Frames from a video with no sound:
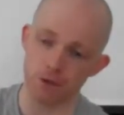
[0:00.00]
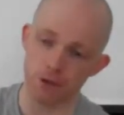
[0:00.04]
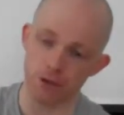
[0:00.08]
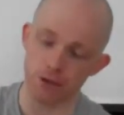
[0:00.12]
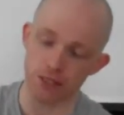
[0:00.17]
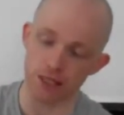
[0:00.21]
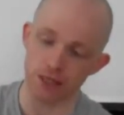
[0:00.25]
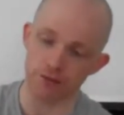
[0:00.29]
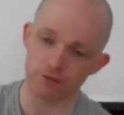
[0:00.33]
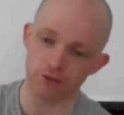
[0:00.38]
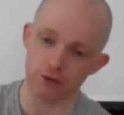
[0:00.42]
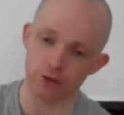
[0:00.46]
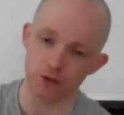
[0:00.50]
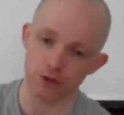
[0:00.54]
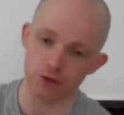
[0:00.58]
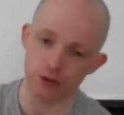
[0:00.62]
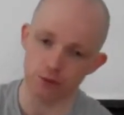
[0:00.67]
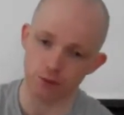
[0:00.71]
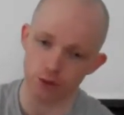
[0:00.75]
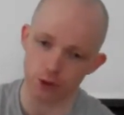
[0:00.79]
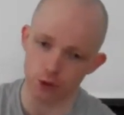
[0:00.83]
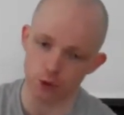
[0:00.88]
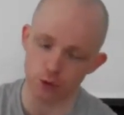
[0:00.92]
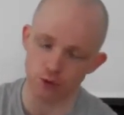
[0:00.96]
On the afternoon,
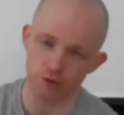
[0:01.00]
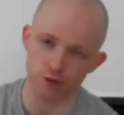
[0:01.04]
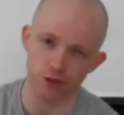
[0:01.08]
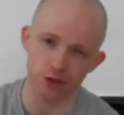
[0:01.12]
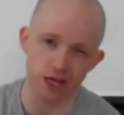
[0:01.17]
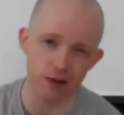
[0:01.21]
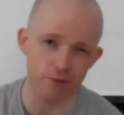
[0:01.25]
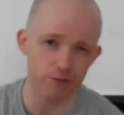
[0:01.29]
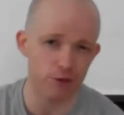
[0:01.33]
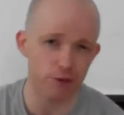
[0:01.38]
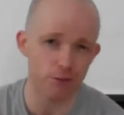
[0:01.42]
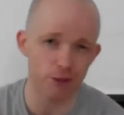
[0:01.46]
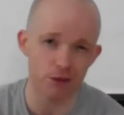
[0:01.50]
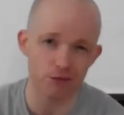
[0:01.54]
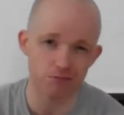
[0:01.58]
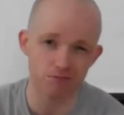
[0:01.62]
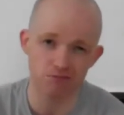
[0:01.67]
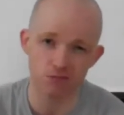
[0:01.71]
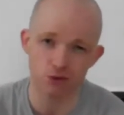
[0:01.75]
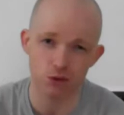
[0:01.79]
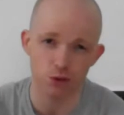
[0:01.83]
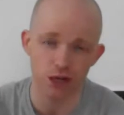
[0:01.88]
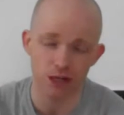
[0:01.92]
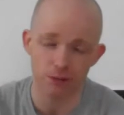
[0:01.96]
he would go for a nap for
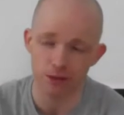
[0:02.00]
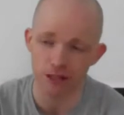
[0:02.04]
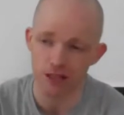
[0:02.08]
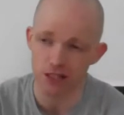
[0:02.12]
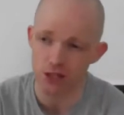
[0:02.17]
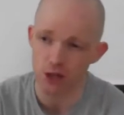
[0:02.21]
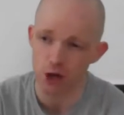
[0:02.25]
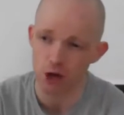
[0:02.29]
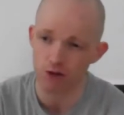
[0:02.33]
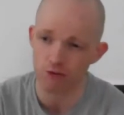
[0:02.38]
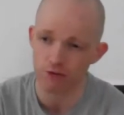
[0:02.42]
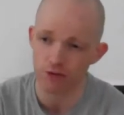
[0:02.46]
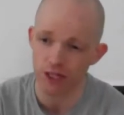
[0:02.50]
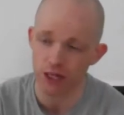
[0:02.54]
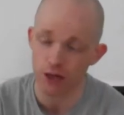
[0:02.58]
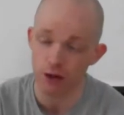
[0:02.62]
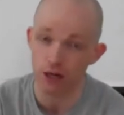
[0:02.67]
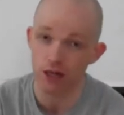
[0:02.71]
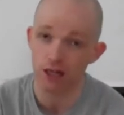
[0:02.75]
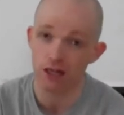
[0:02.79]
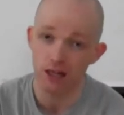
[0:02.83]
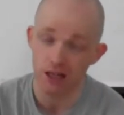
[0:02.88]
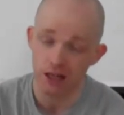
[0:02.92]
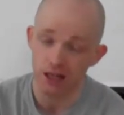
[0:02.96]
about 20 minutes, half an
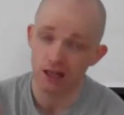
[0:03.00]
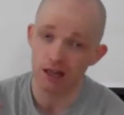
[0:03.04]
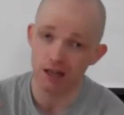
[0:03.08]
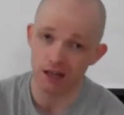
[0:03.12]
hour.